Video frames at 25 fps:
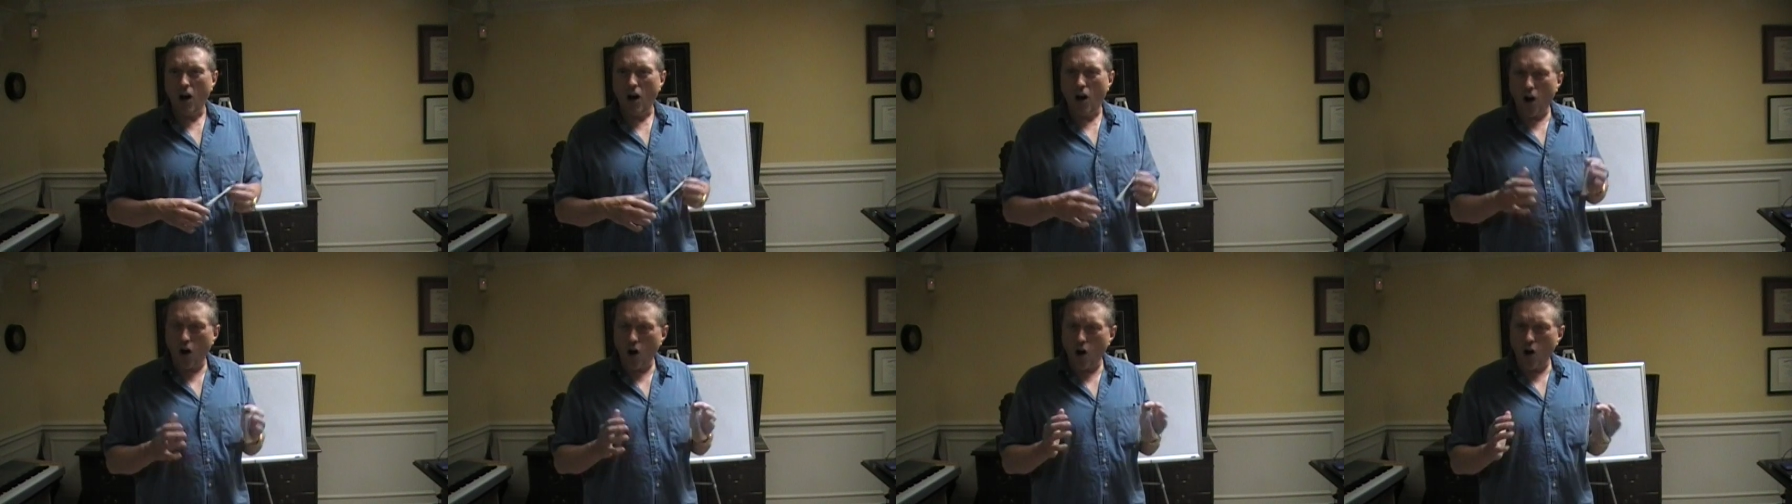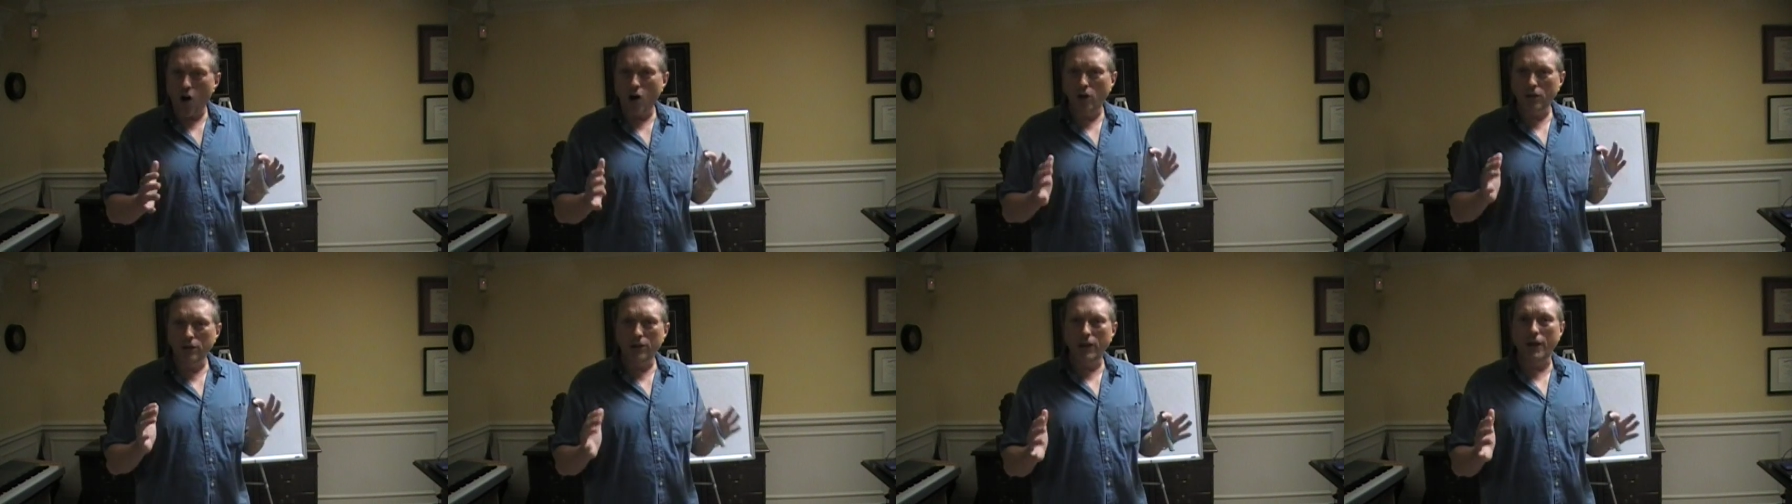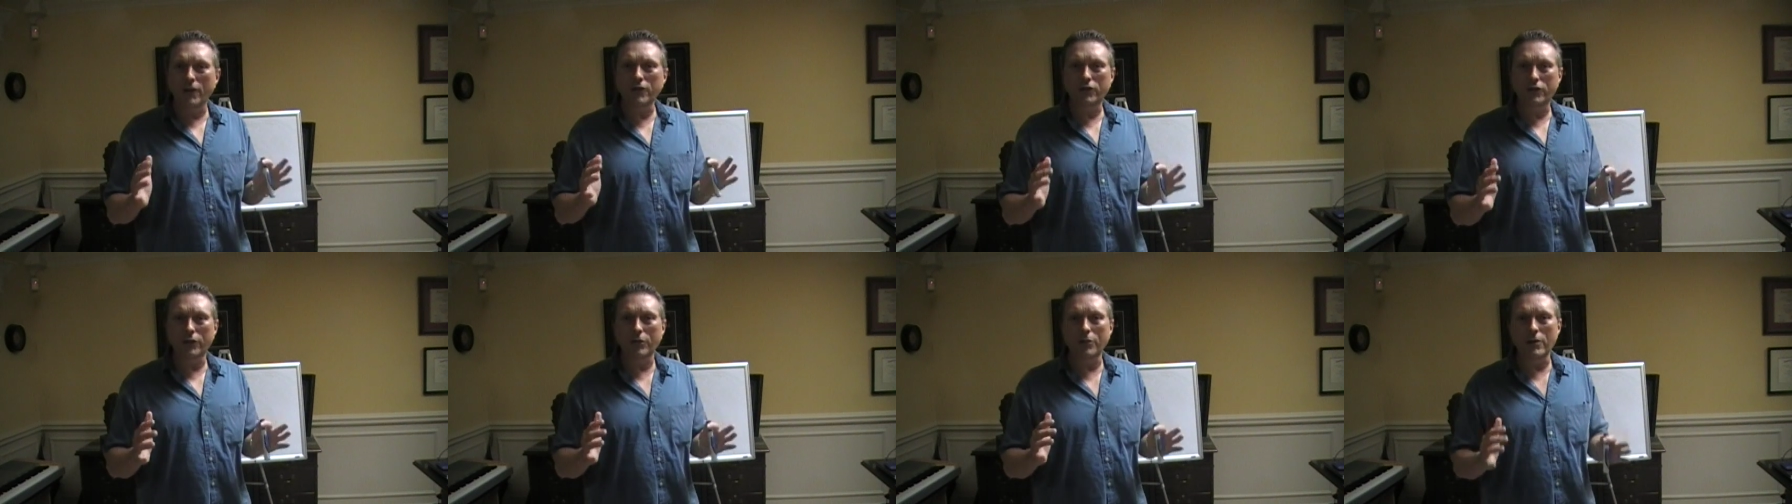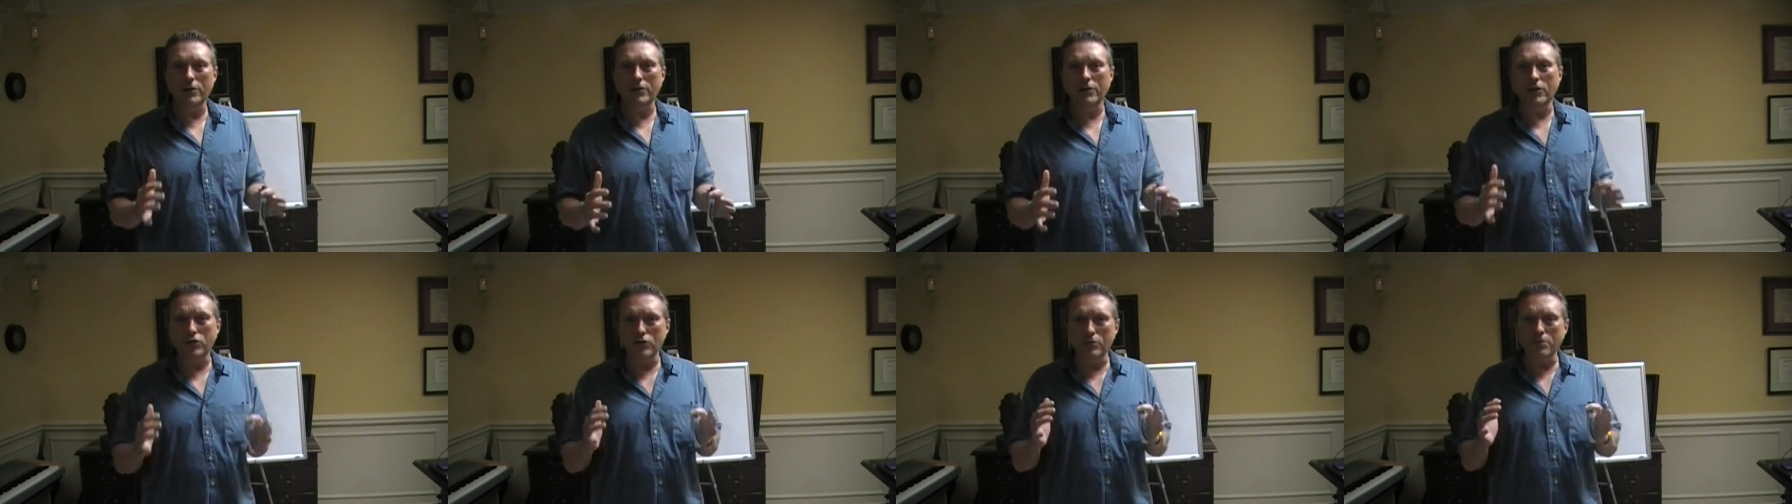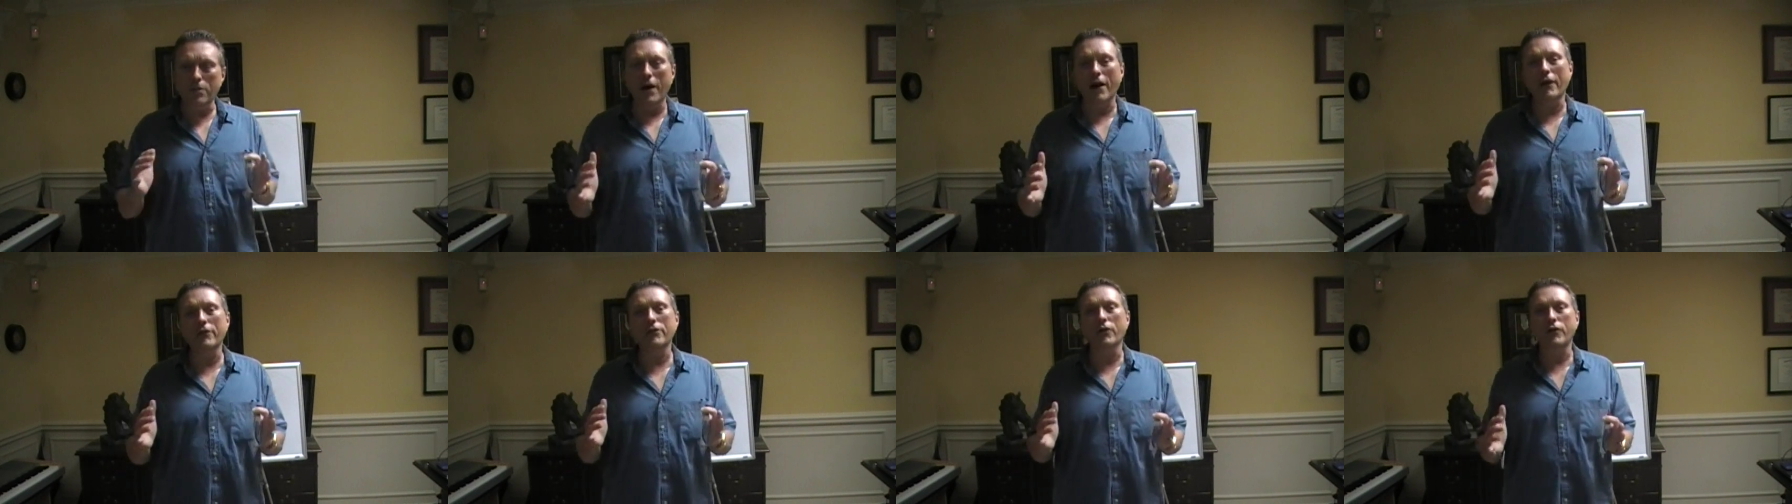all luncheon meat that you
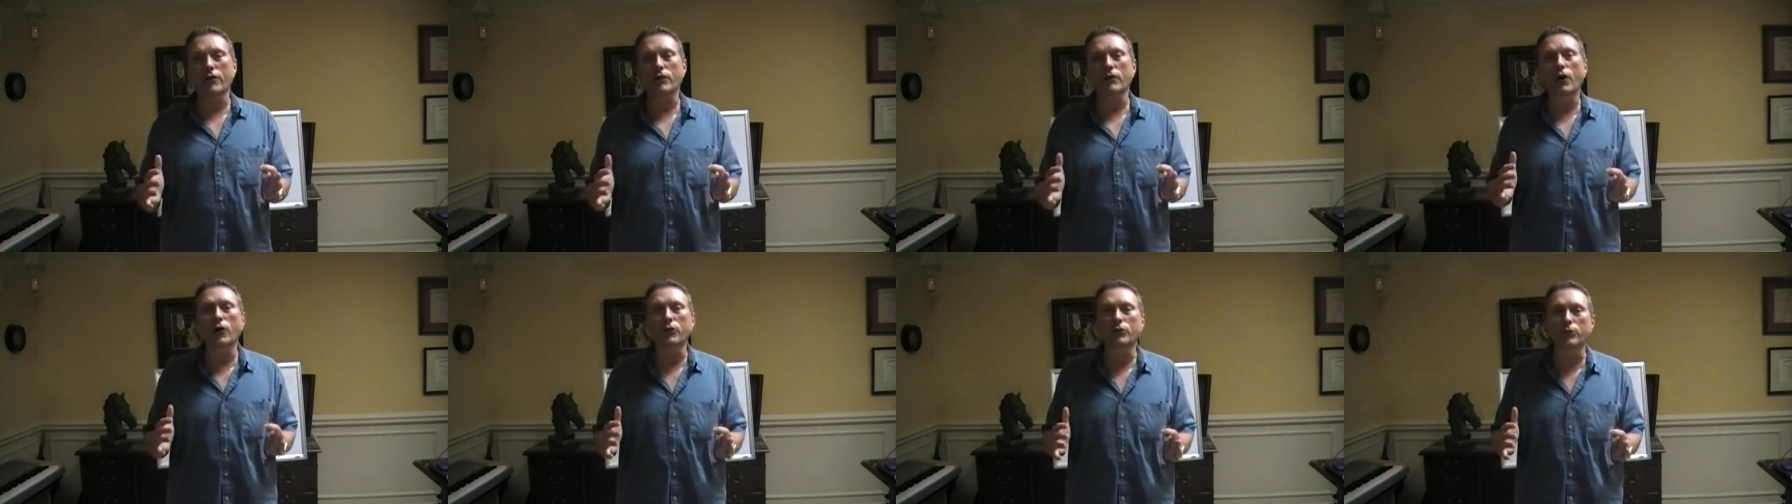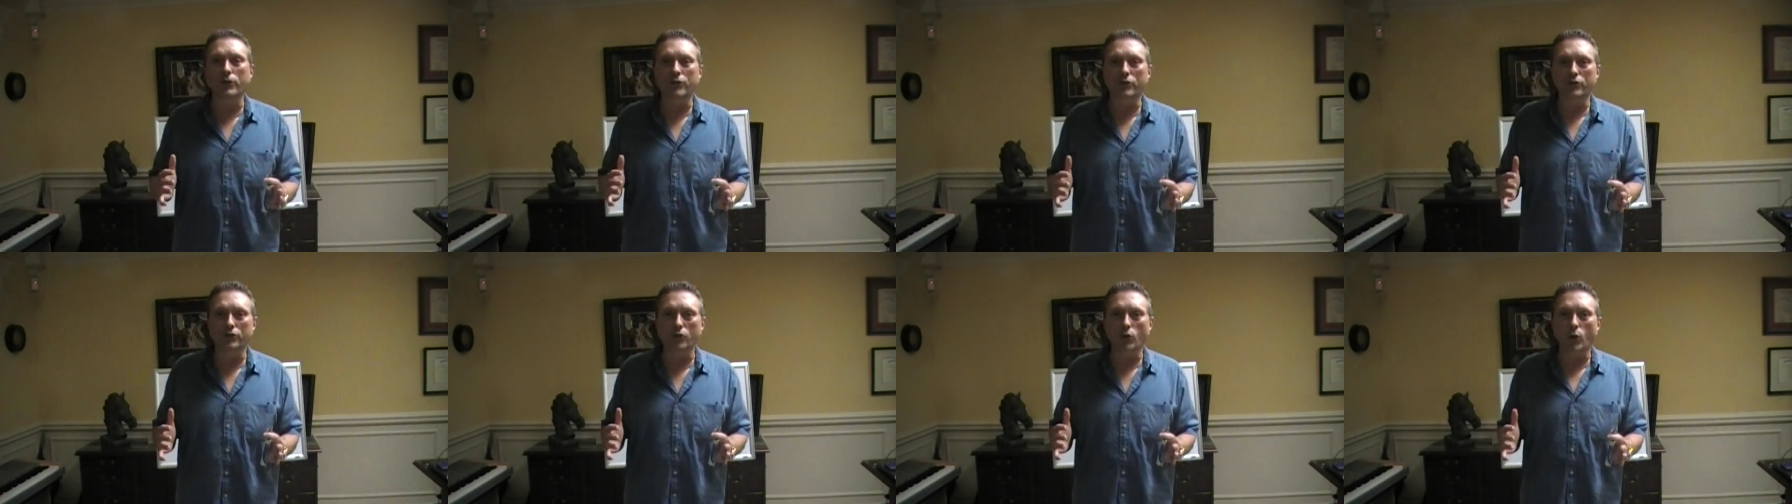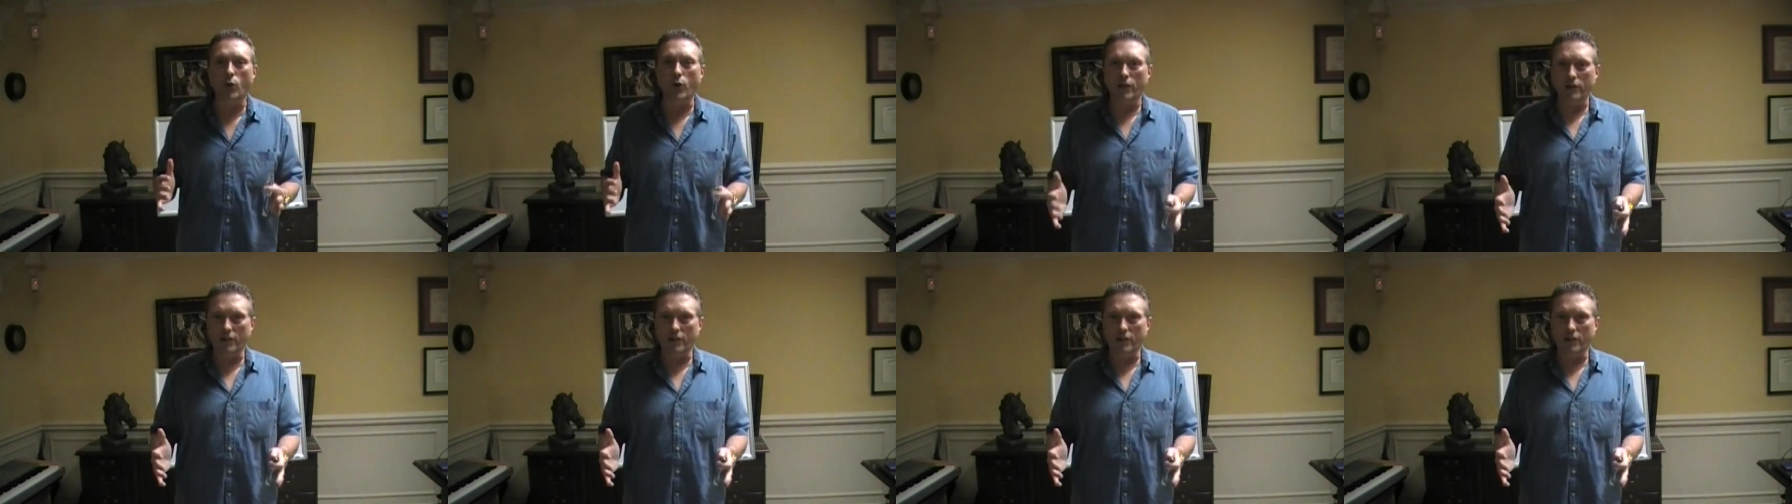buy in the grocery store,